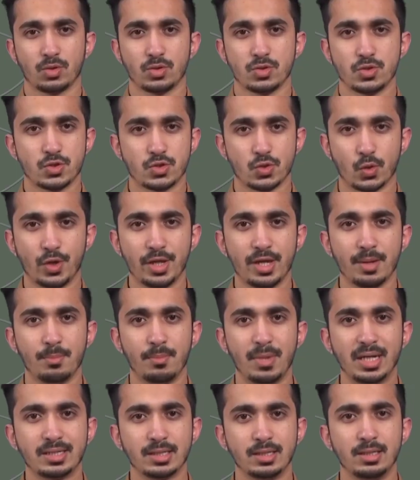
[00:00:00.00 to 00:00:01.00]
Sodium
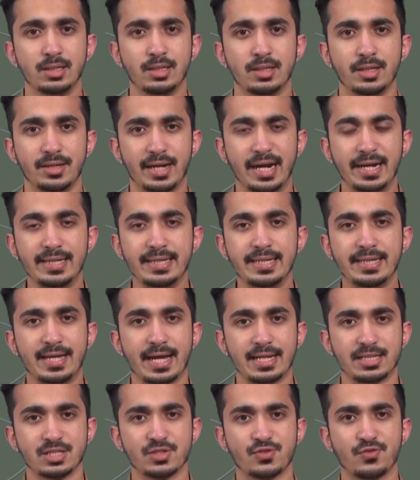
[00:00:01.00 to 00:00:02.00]
metal readily
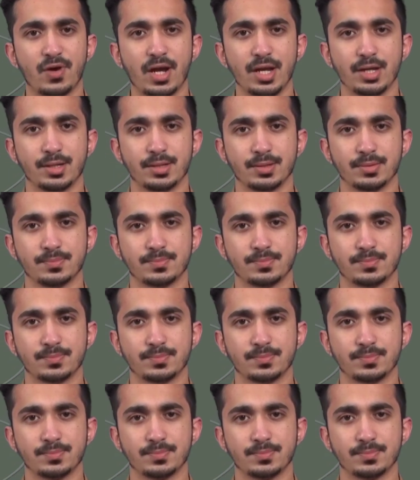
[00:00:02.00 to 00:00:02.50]
catches fire.